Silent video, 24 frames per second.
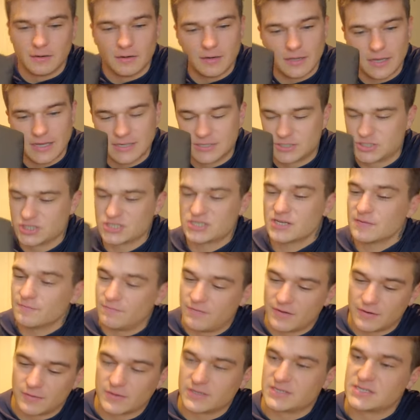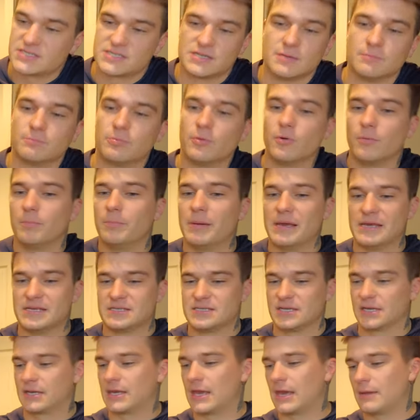it's just a very simple,
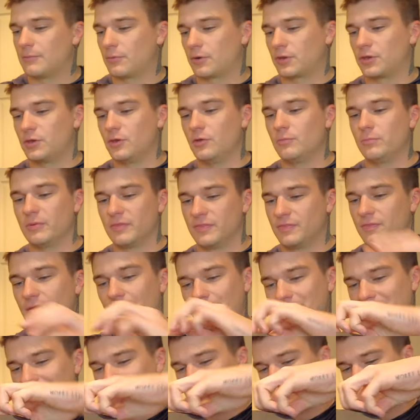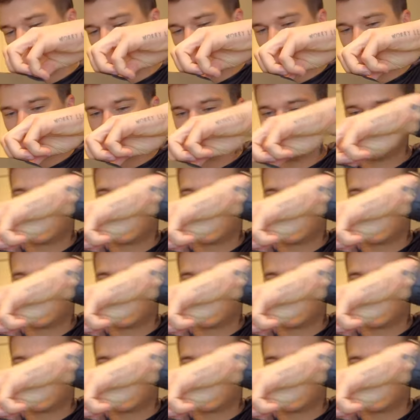basic camera cube. But I mean, when it comes